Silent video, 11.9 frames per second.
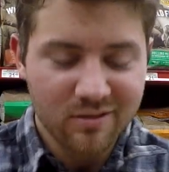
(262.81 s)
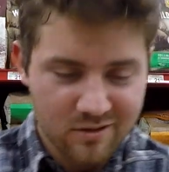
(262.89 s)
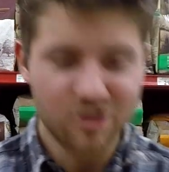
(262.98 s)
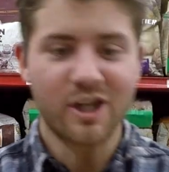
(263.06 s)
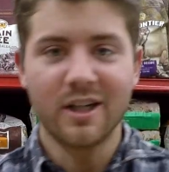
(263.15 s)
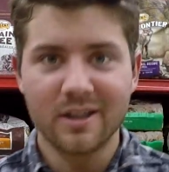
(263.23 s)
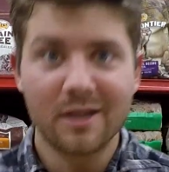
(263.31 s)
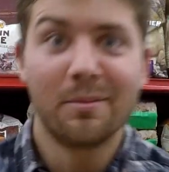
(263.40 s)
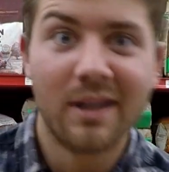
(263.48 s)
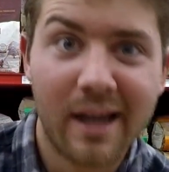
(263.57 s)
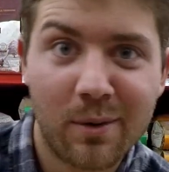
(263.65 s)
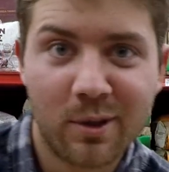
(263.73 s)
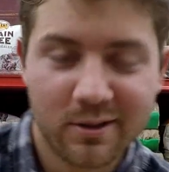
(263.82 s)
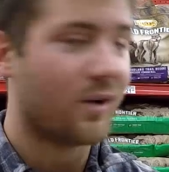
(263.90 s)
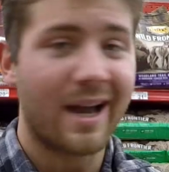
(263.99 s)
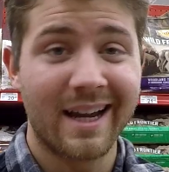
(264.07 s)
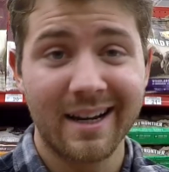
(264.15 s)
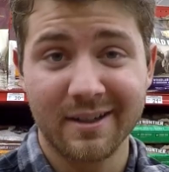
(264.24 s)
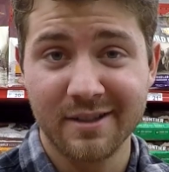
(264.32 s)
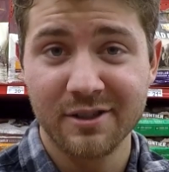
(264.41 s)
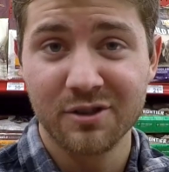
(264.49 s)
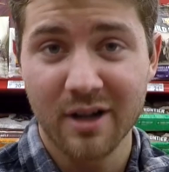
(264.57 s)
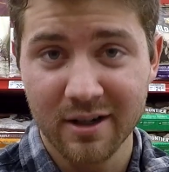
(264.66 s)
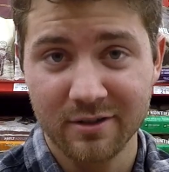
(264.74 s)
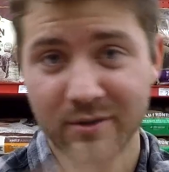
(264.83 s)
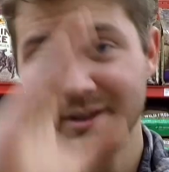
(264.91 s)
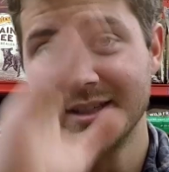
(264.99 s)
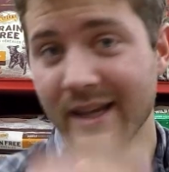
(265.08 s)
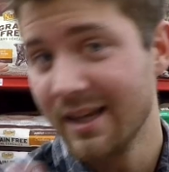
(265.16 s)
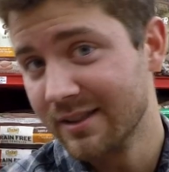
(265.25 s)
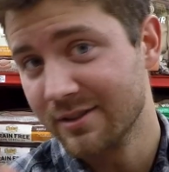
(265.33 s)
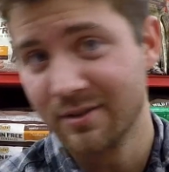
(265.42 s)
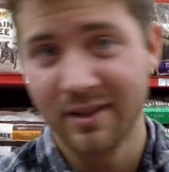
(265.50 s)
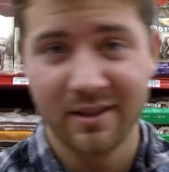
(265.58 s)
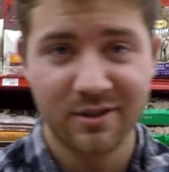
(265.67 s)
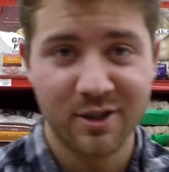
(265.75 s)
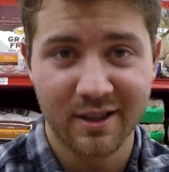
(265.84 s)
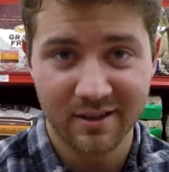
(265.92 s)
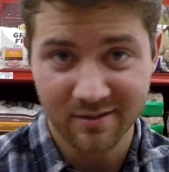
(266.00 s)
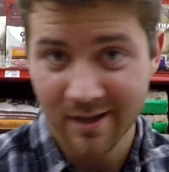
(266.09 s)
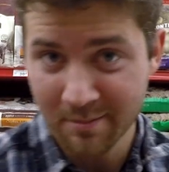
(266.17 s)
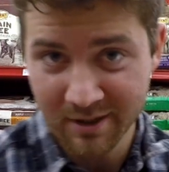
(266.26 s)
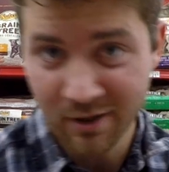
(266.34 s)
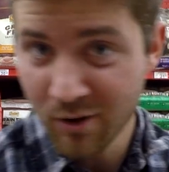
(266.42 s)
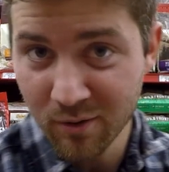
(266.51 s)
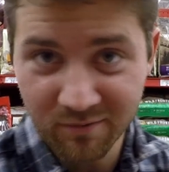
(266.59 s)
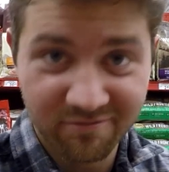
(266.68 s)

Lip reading: Jake, give me that one. I gotta teach her how to do the dance, so then she can let me know,